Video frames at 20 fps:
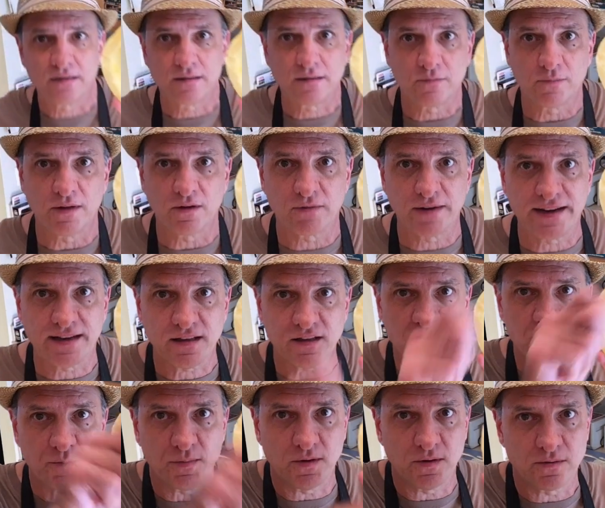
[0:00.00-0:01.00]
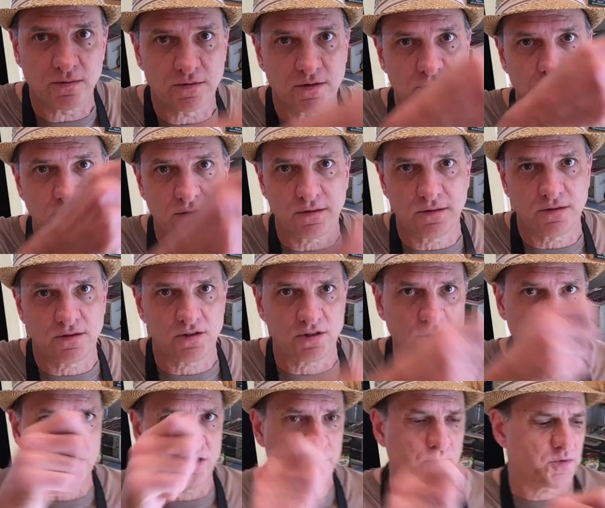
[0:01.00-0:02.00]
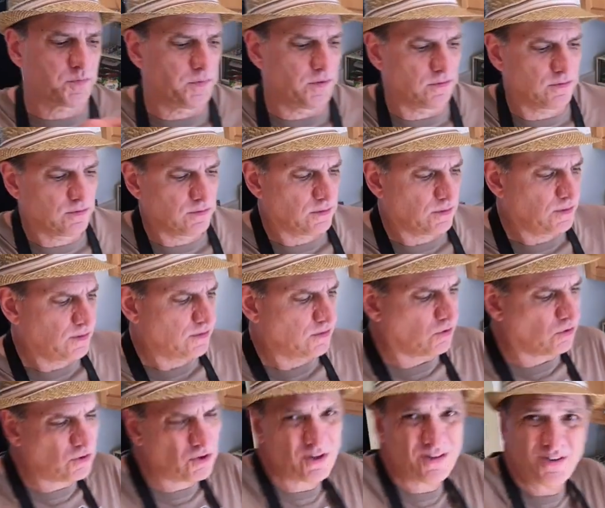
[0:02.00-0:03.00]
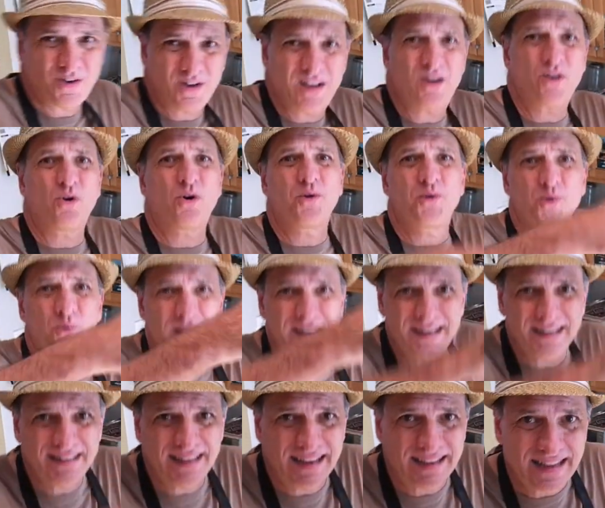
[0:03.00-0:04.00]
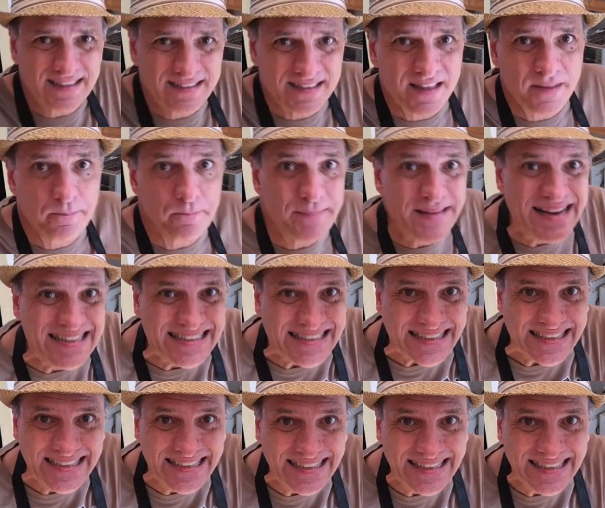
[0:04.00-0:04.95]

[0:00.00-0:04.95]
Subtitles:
with a regular spoon, just a soup spoon. Don't get all the way in there. That's the meat